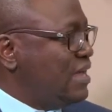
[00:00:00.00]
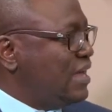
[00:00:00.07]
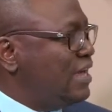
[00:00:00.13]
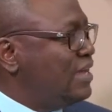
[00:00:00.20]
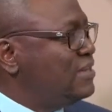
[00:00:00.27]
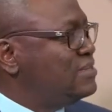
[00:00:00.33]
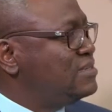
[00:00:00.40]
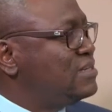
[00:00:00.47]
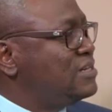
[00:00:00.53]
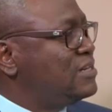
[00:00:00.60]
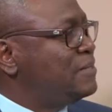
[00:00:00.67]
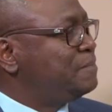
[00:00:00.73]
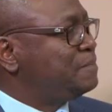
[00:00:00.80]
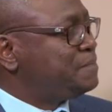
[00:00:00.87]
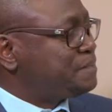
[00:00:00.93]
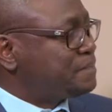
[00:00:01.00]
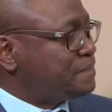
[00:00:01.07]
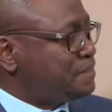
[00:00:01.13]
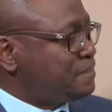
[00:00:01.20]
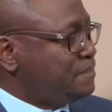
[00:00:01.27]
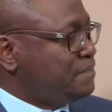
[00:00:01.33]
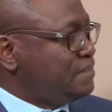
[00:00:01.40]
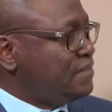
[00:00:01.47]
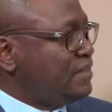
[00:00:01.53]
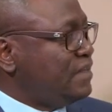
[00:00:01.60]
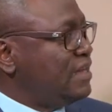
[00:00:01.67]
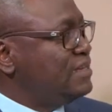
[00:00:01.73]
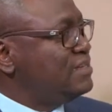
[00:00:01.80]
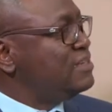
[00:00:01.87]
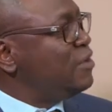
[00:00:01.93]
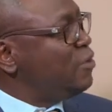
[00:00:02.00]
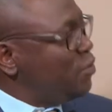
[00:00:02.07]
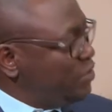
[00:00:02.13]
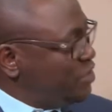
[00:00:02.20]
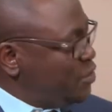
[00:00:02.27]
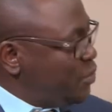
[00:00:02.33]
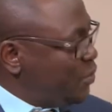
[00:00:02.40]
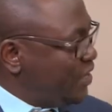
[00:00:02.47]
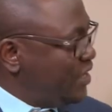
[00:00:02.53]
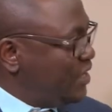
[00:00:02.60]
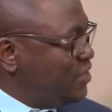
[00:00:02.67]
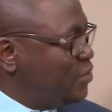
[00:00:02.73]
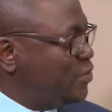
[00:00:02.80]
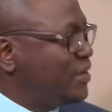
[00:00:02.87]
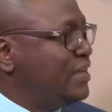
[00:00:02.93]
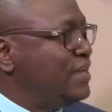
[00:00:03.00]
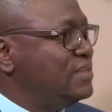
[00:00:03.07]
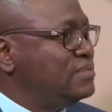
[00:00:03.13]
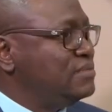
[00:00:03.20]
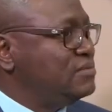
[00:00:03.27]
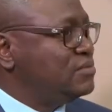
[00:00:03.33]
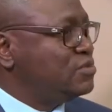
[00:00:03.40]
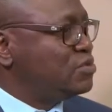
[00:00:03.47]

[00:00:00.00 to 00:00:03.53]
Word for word: And um, and the only way you can